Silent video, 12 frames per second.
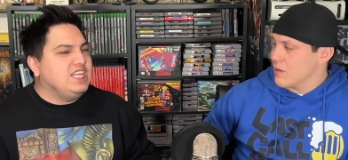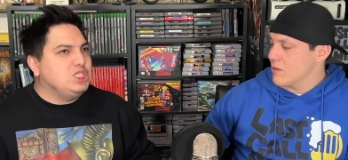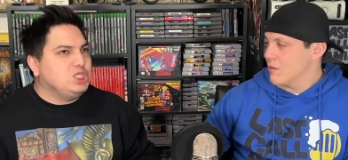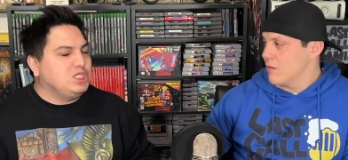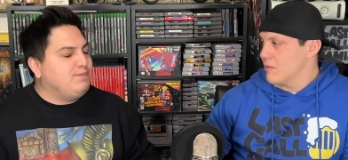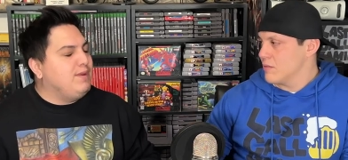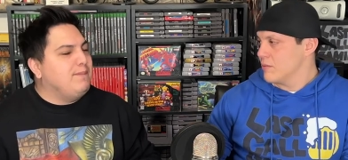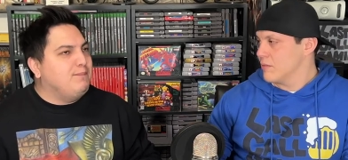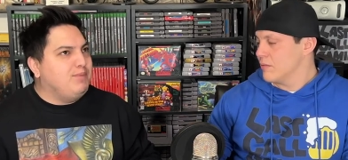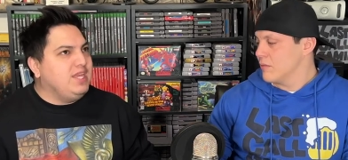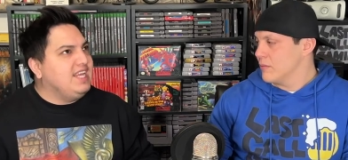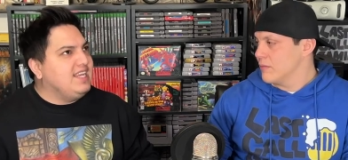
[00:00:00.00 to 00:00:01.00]
Speaker 1: he's just been
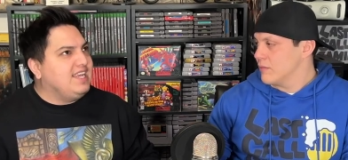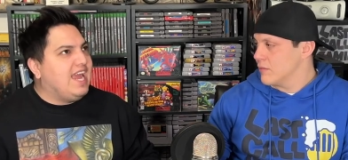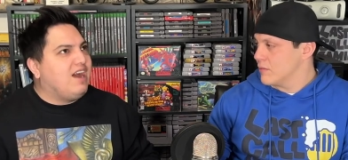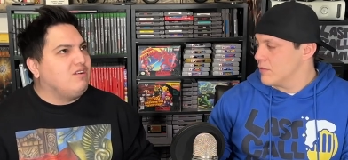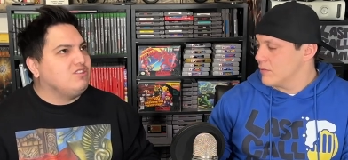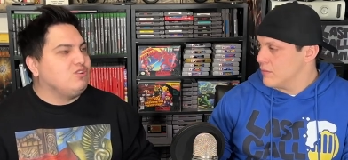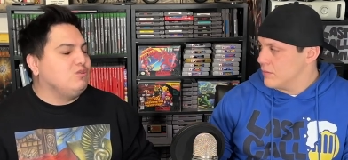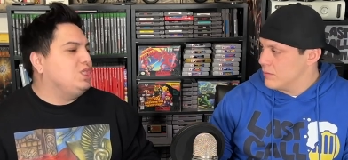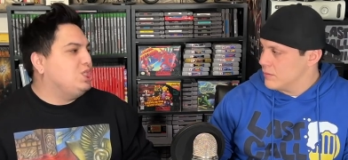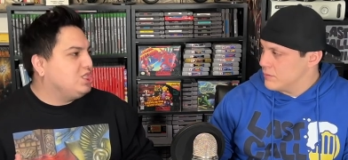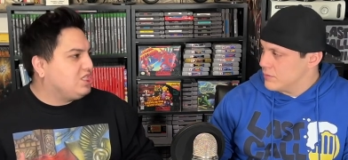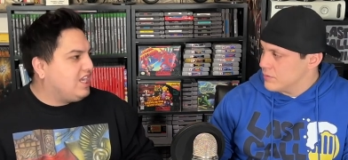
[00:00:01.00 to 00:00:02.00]
beaten down. So he's
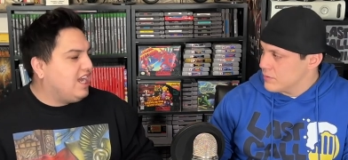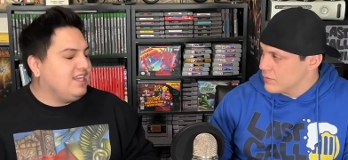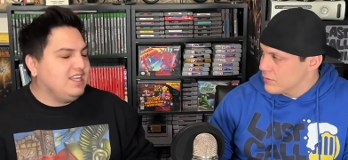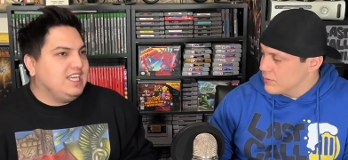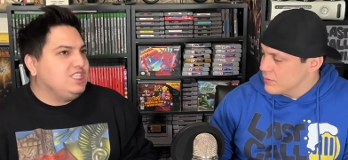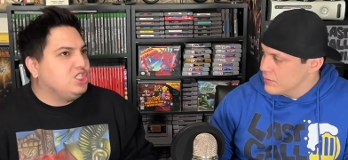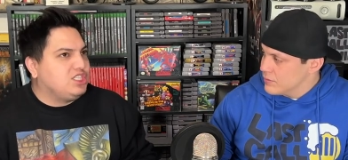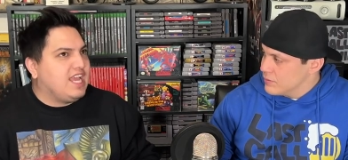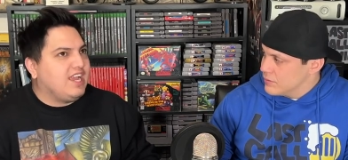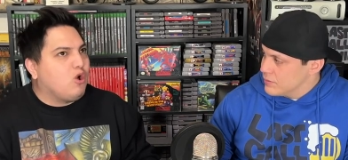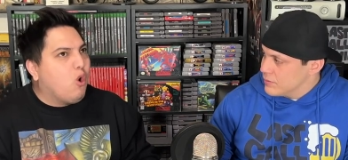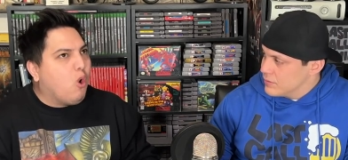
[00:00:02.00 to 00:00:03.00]
just got like just
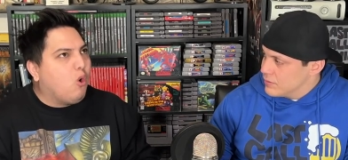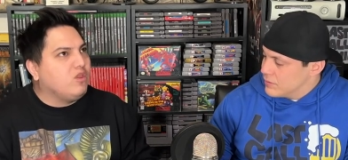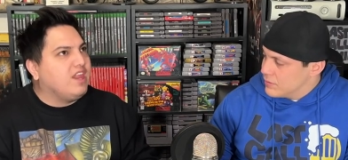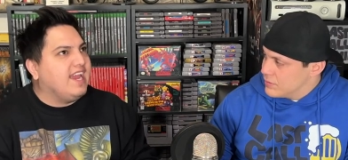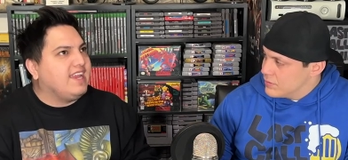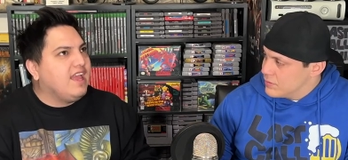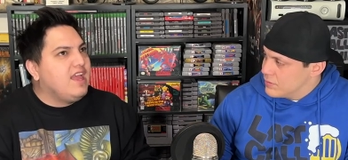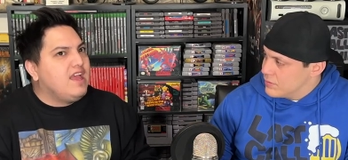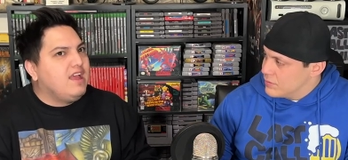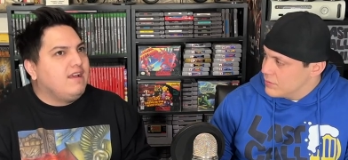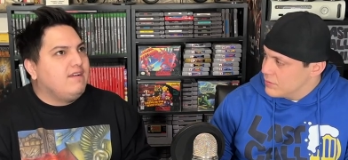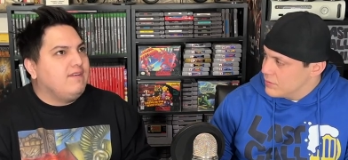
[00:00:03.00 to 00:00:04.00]
that cold, like,
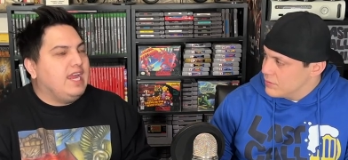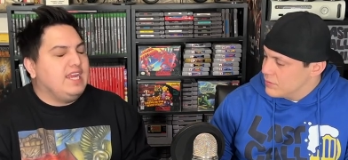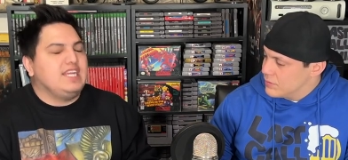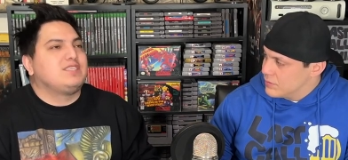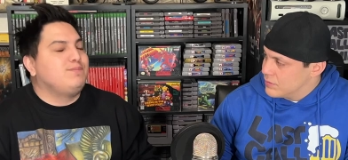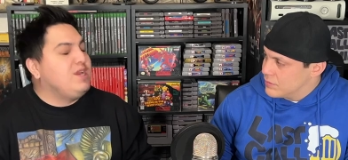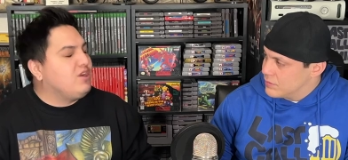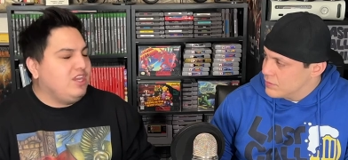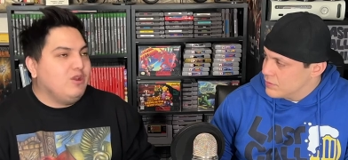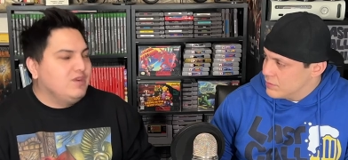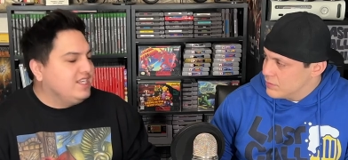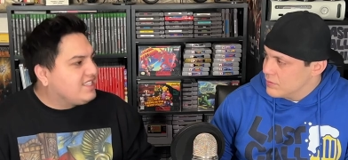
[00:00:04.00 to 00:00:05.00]
hey, it's me or
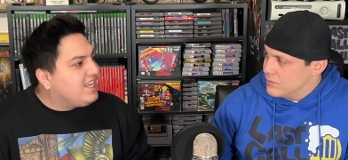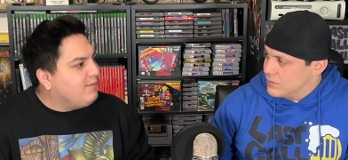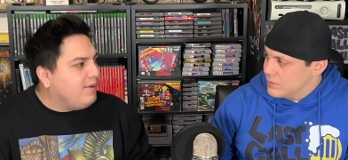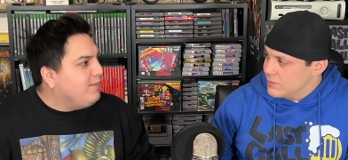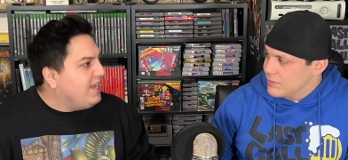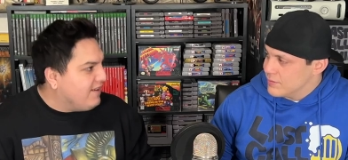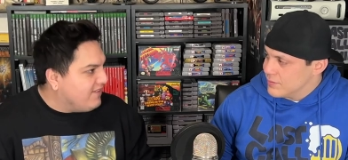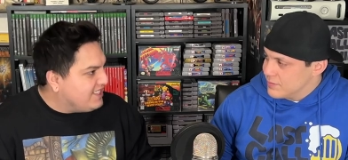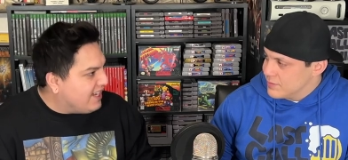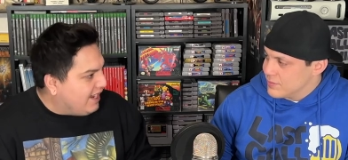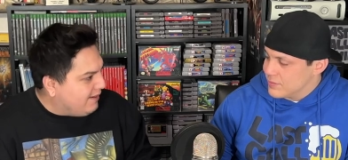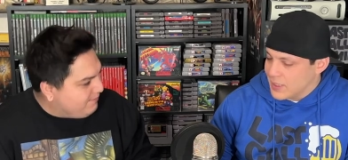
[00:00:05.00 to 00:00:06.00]
you, and it's going to be me every
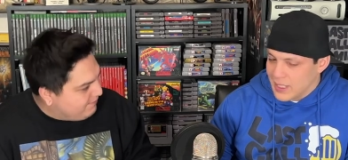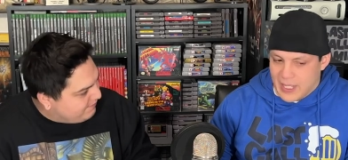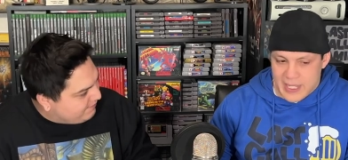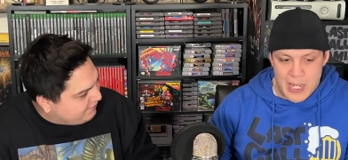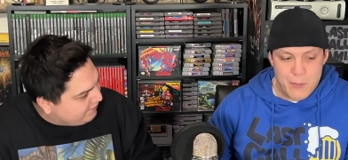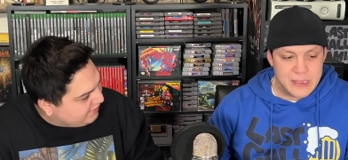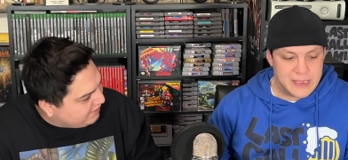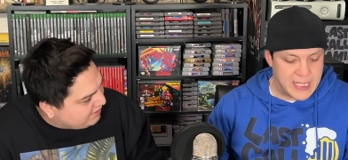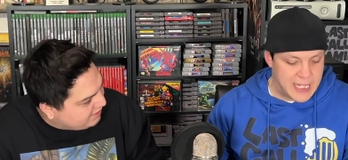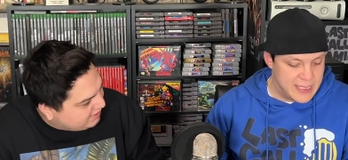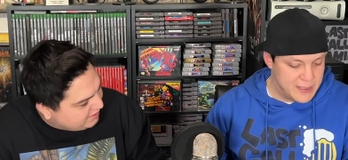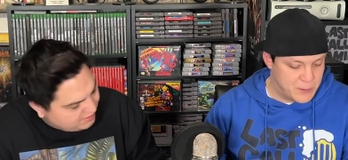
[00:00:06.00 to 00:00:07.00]
time.
Speaker 2: Yeah, and I would
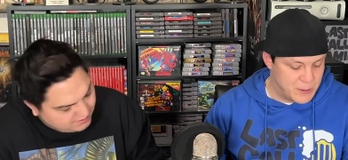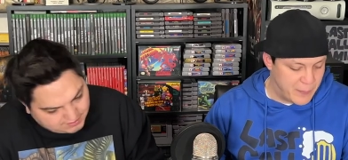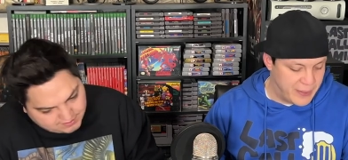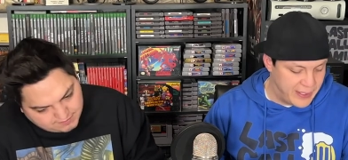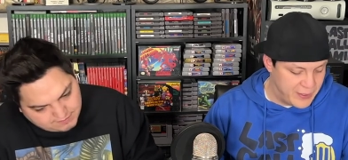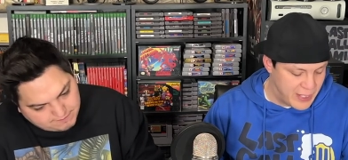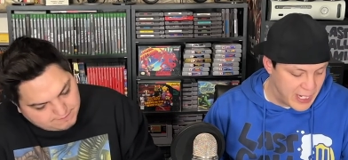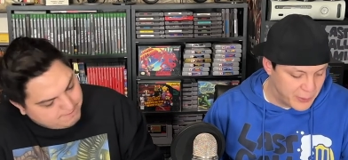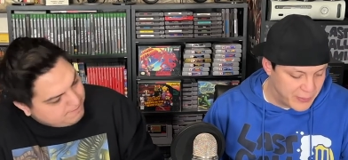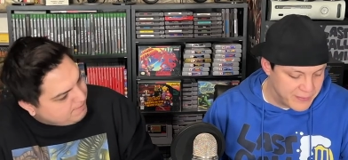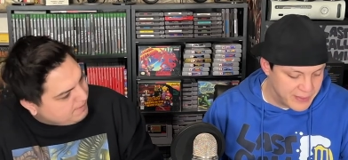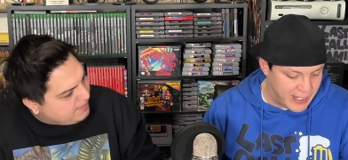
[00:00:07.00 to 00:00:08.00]
say, I mean, now that
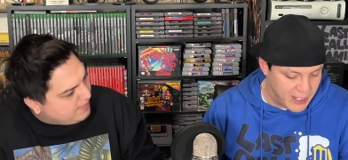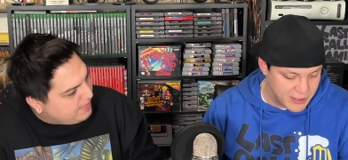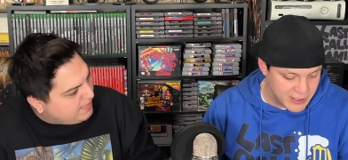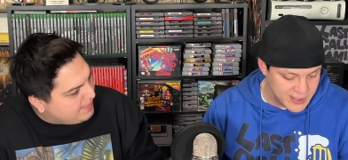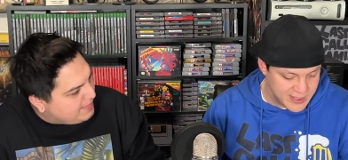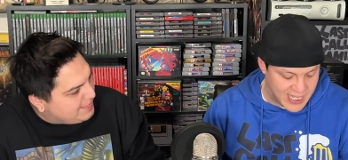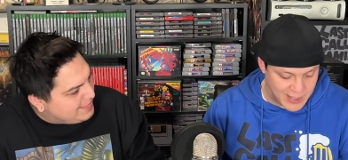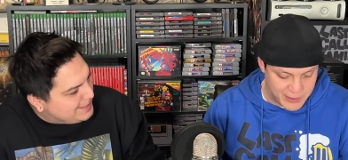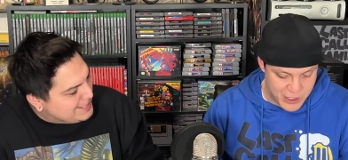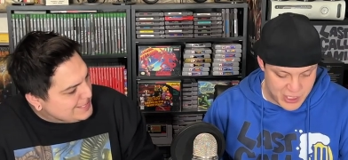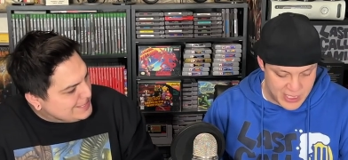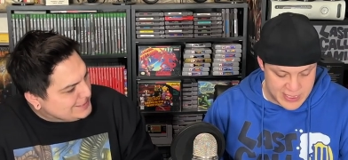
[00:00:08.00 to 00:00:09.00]
we have the characters
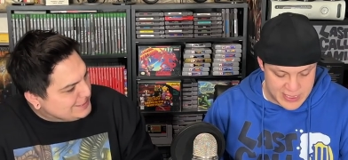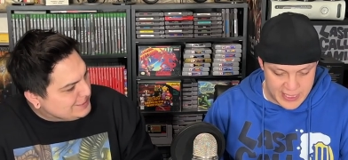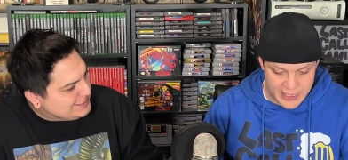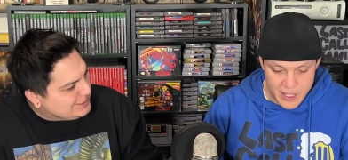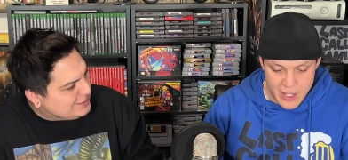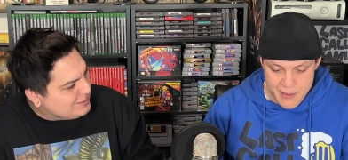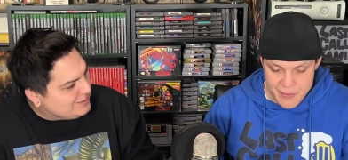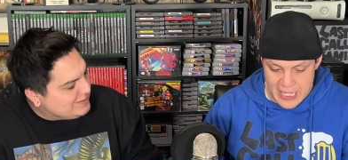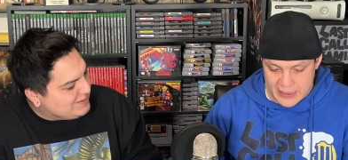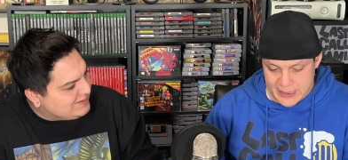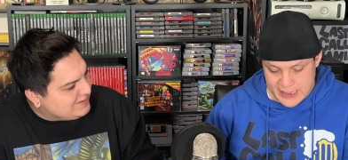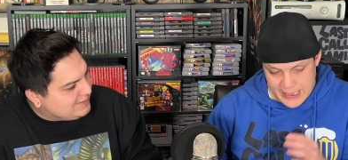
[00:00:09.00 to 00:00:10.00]
established, it's like
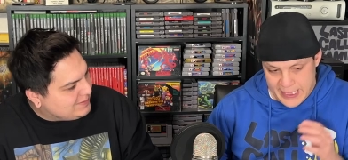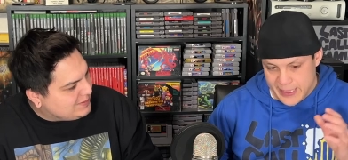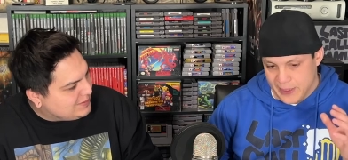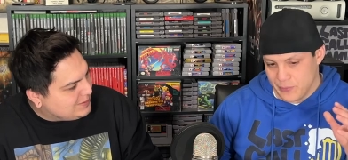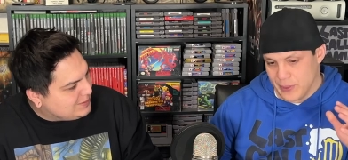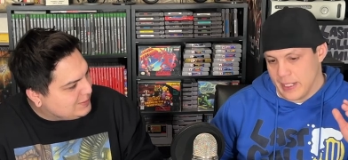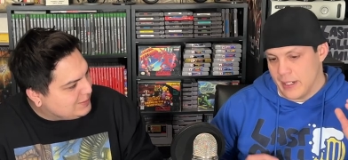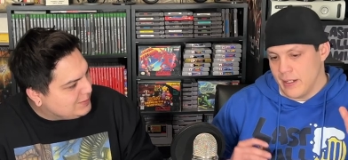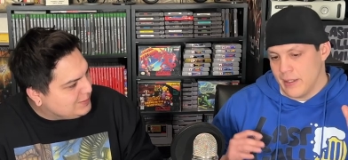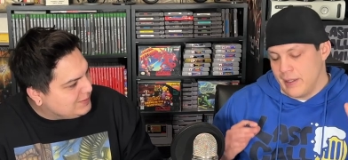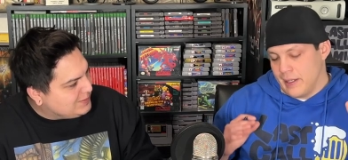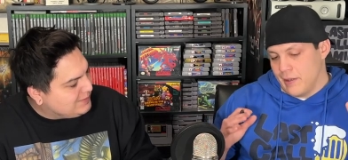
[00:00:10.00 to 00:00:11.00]
that scene
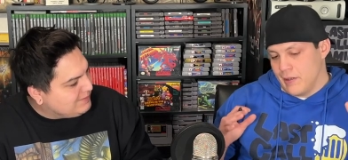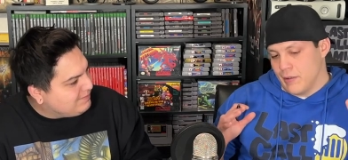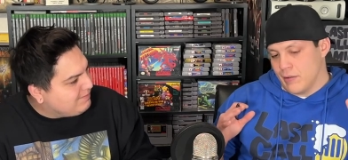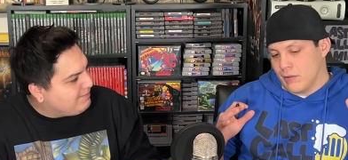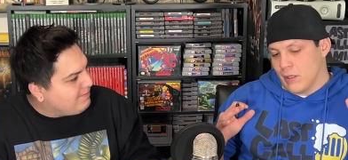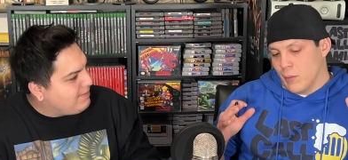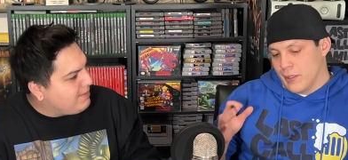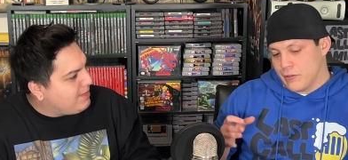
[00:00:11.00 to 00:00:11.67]
when they're going